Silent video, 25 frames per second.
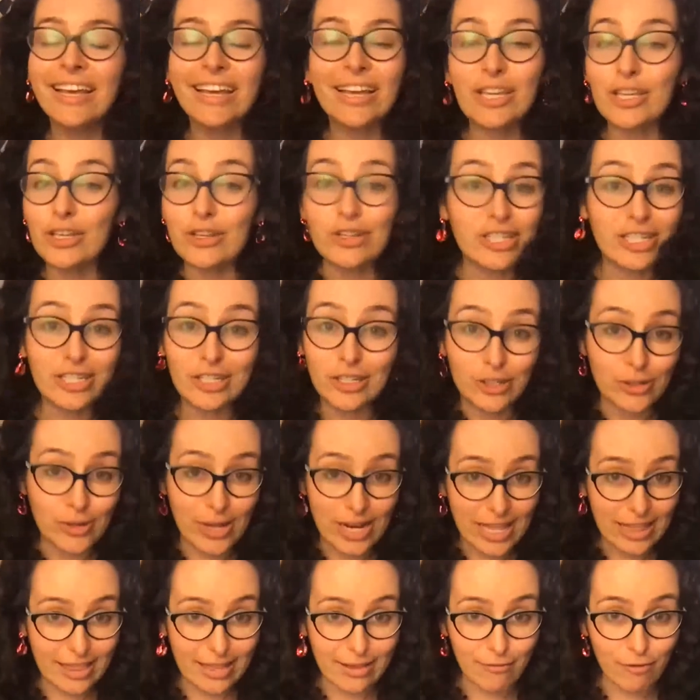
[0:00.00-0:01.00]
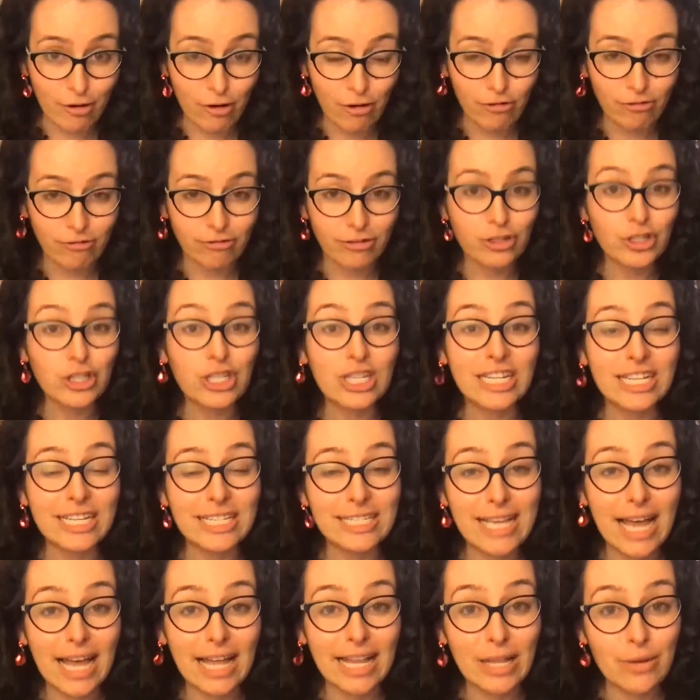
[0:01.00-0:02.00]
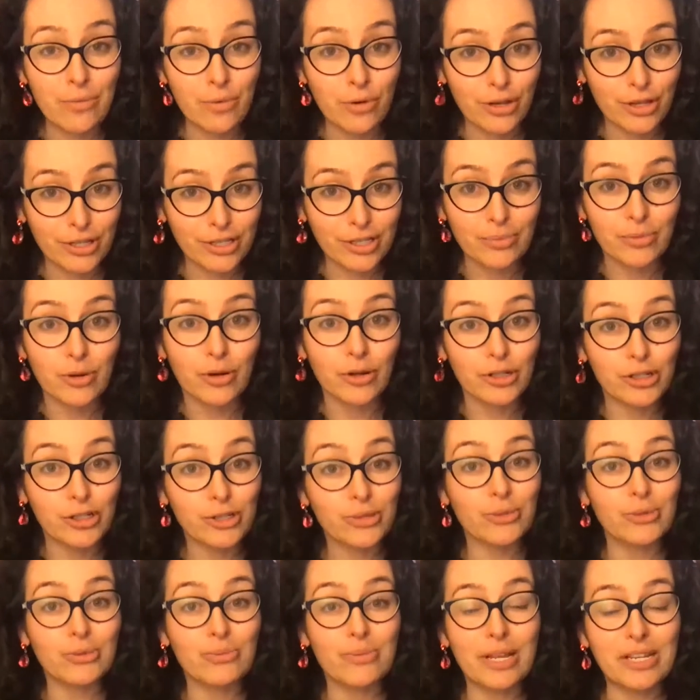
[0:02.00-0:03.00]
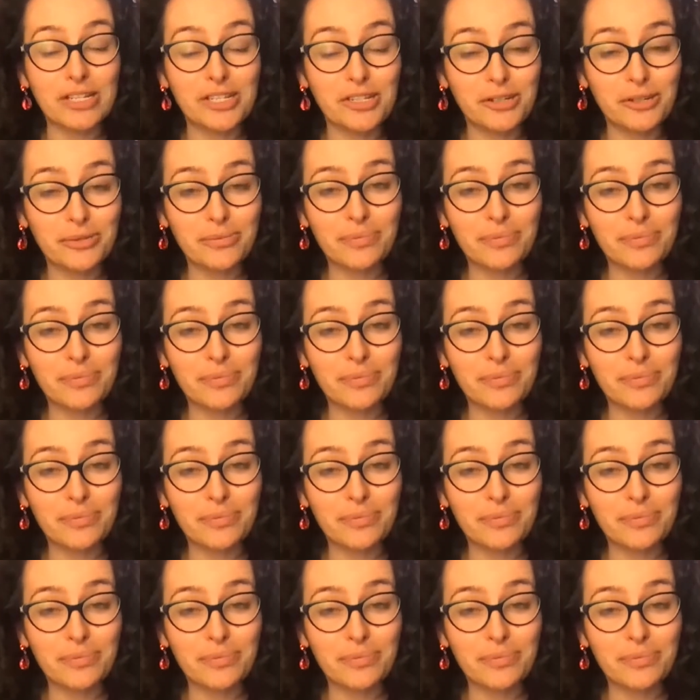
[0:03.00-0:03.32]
You didn't do anything wrong. You did exactly what your subconscious was meant to.